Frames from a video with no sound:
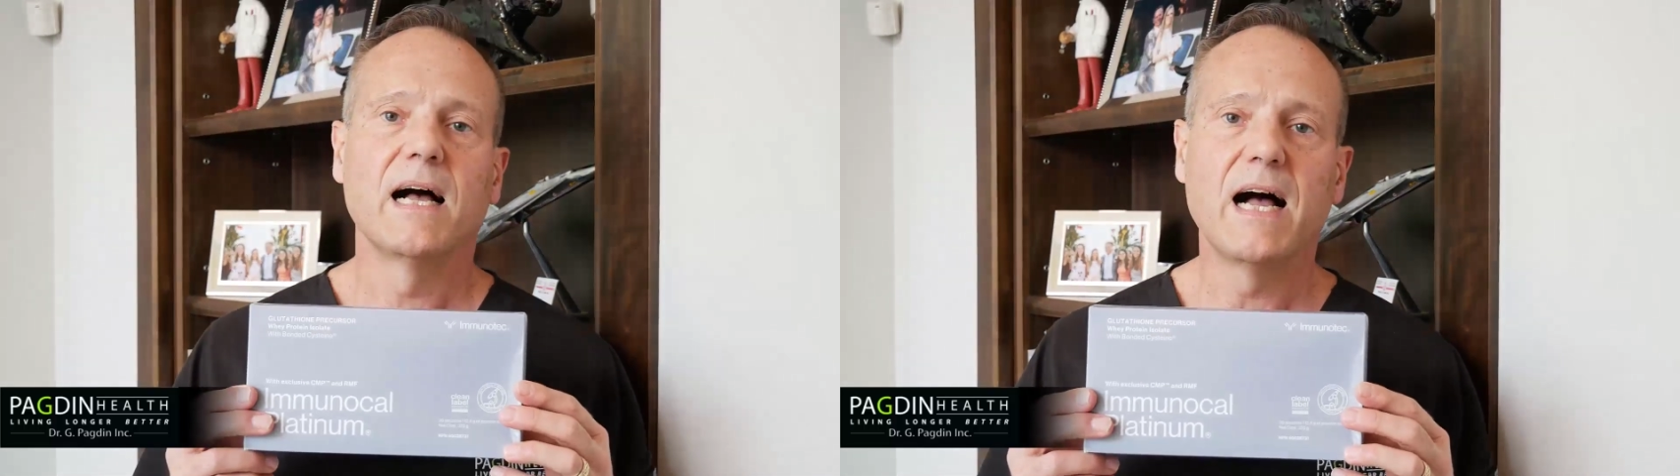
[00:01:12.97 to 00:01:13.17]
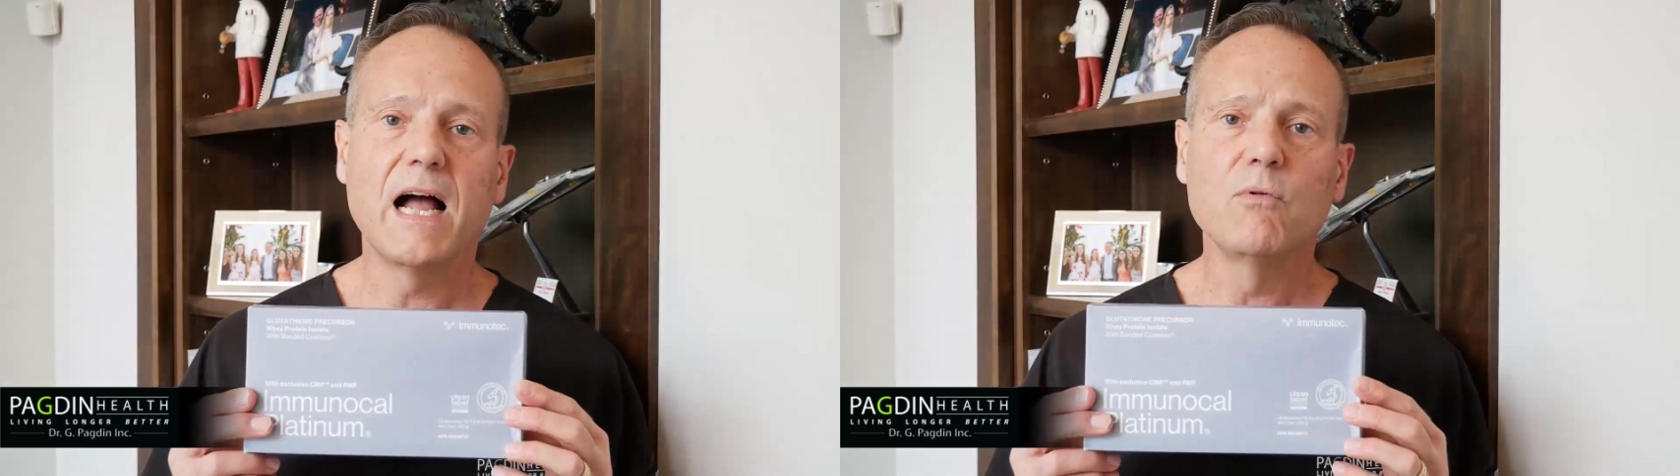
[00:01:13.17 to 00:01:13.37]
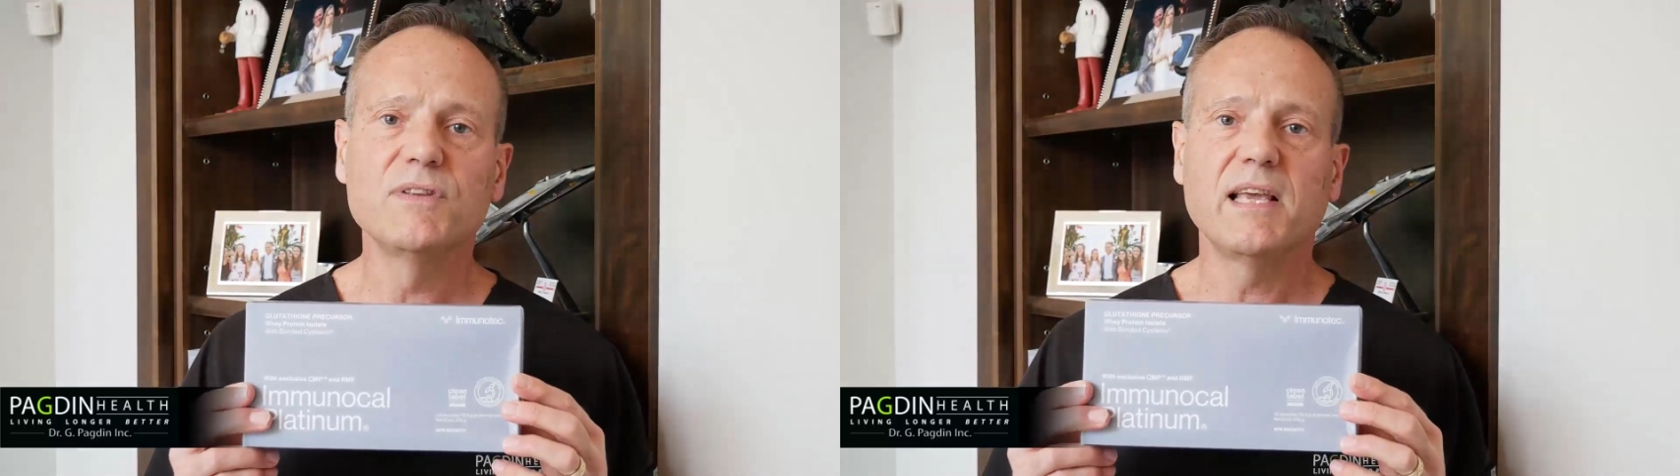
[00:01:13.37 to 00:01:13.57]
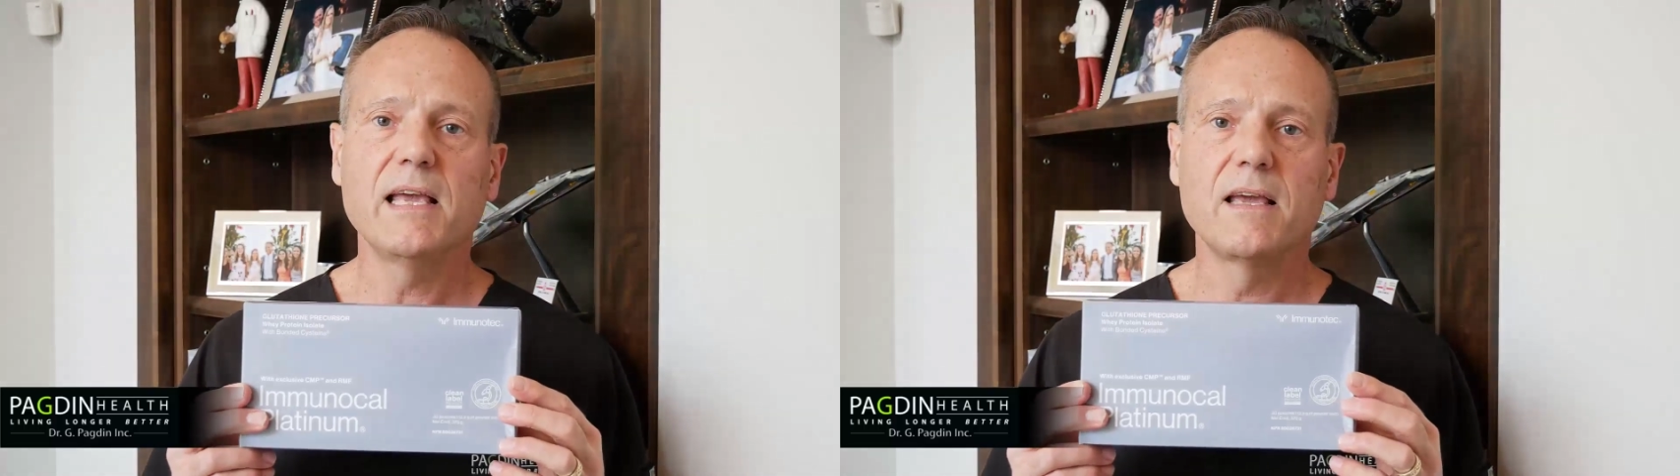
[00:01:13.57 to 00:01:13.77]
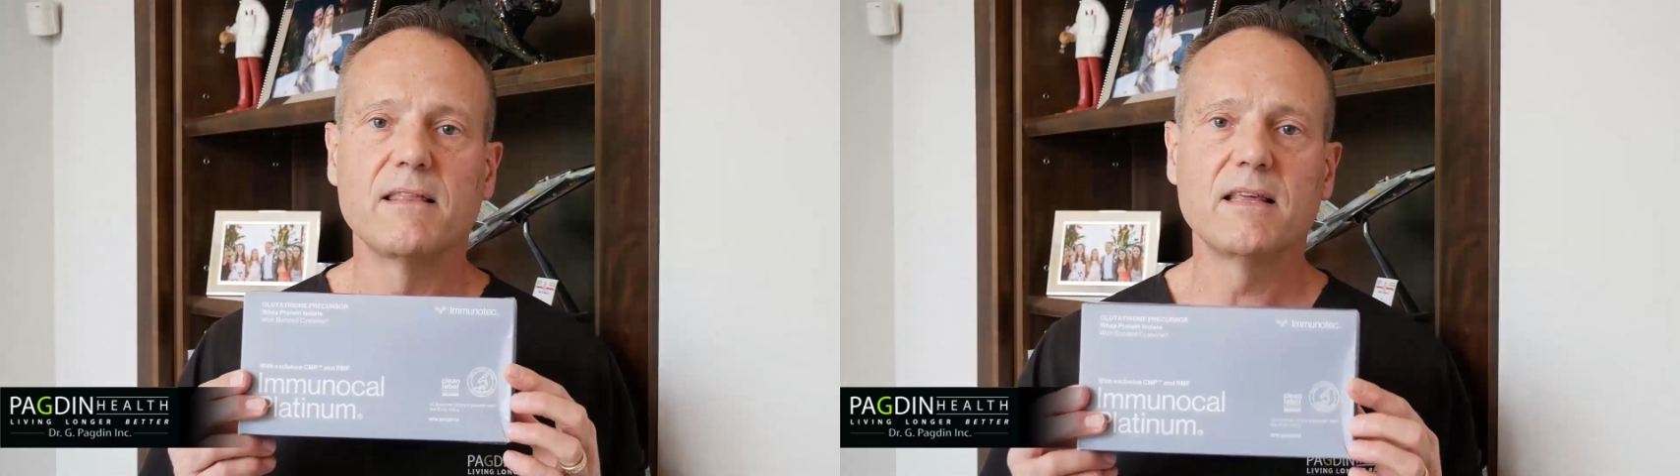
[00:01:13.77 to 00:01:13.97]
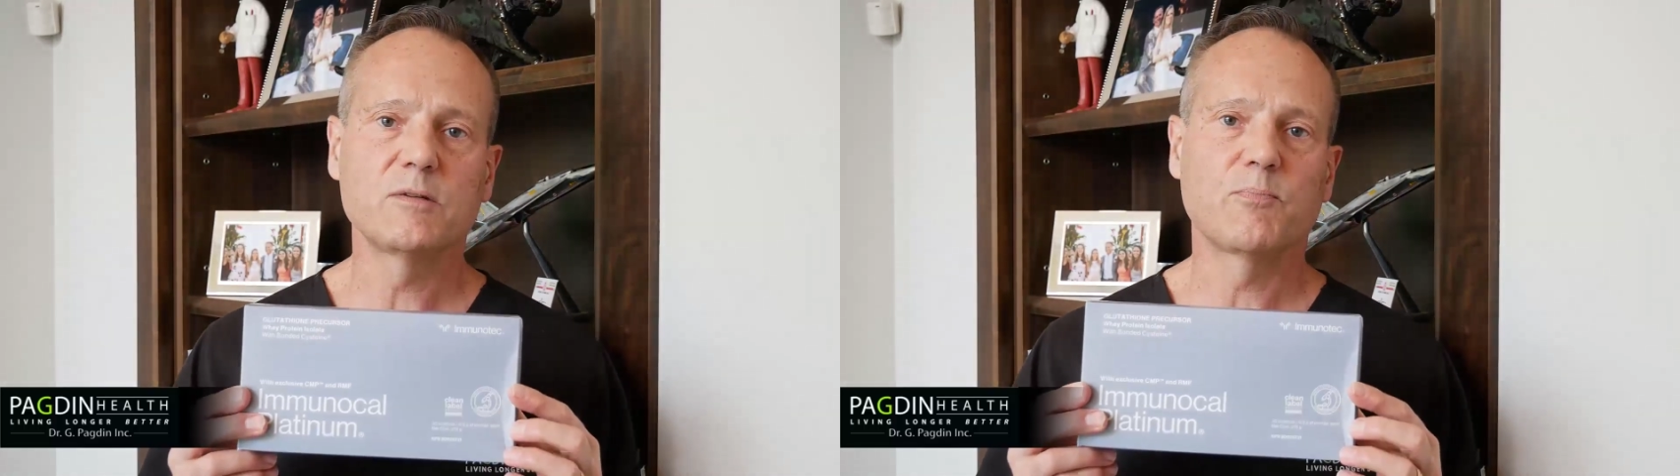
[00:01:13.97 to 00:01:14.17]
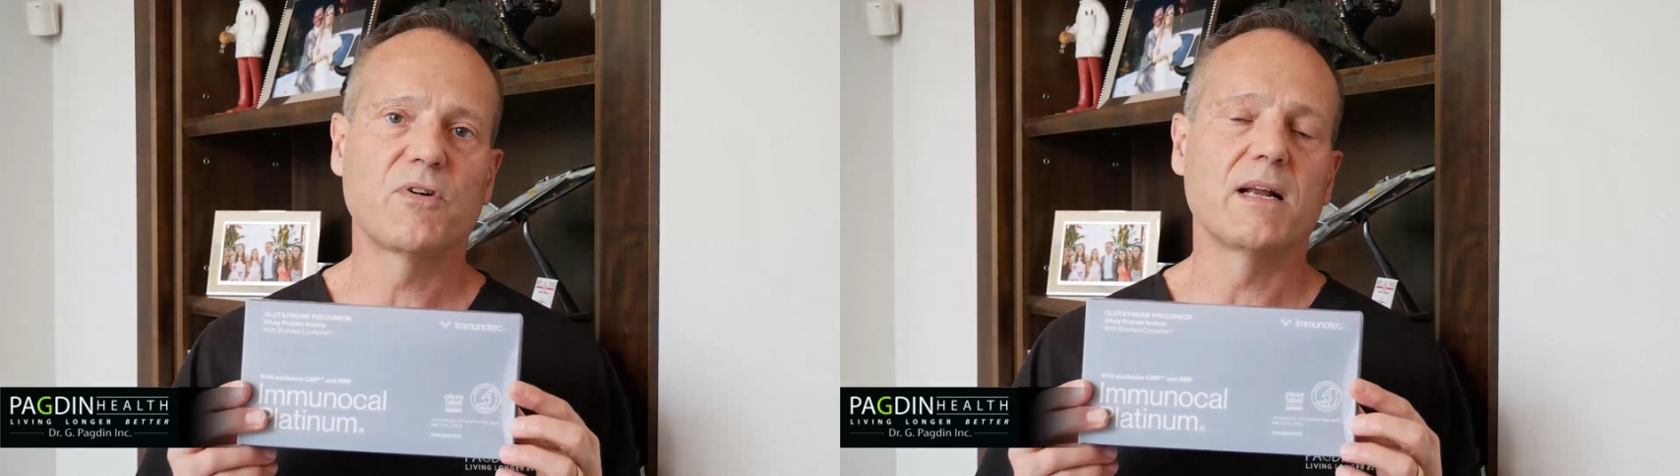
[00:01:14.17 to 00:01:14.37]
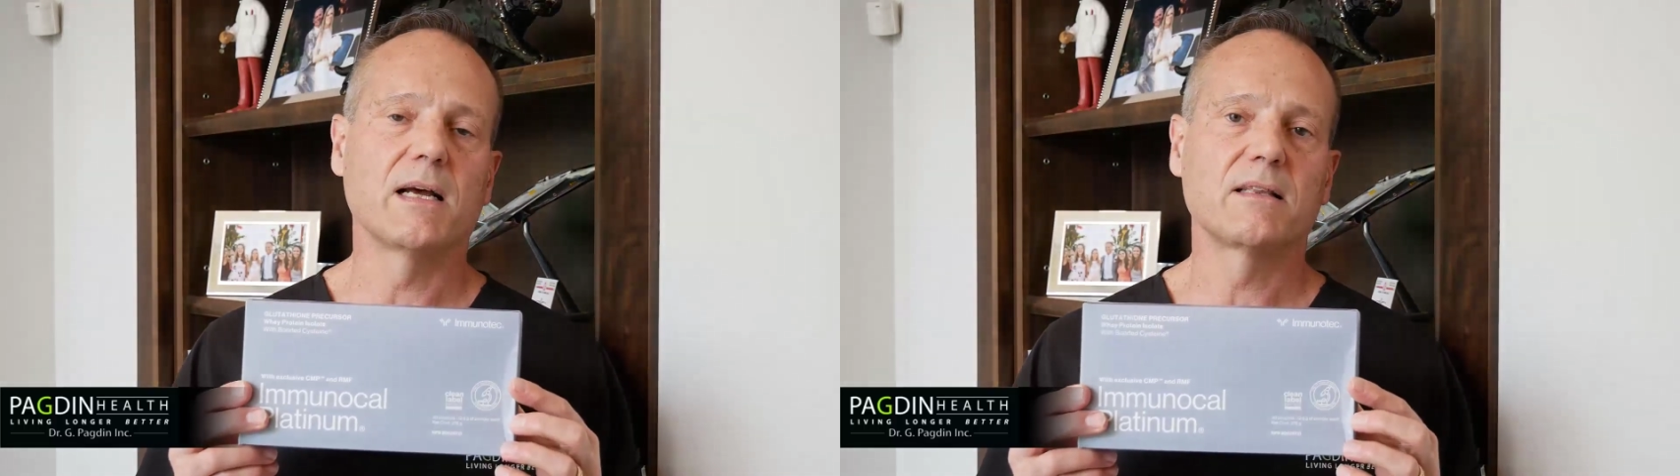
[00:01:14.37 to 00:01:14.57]
I will take this
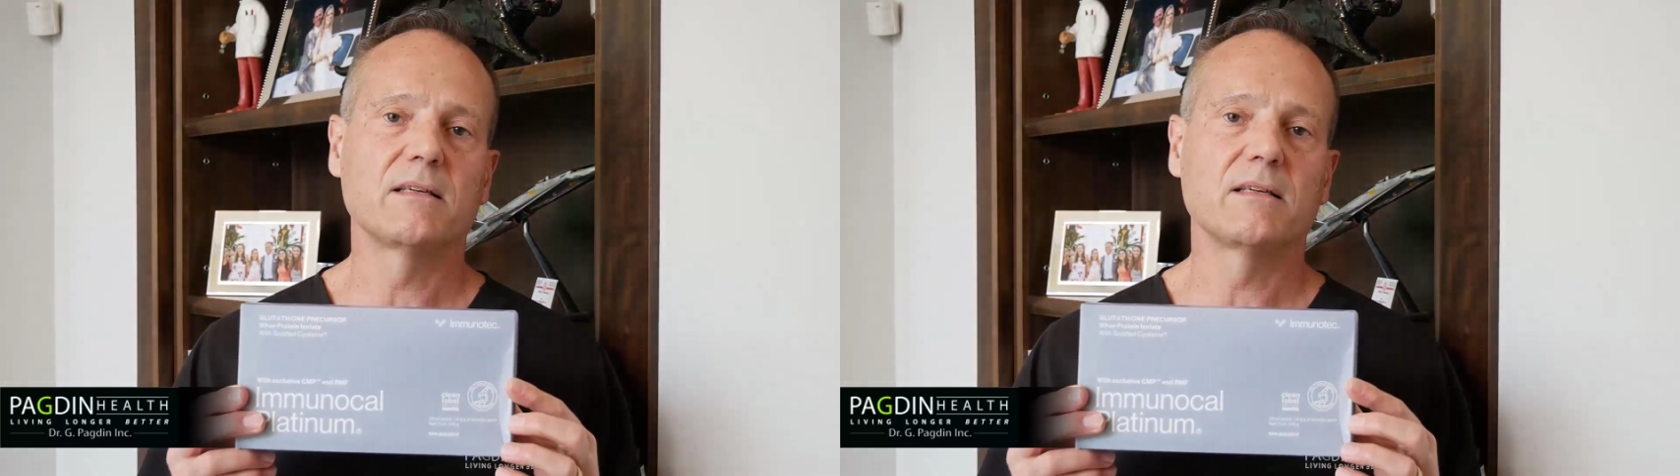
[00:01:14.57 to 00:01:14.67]
product.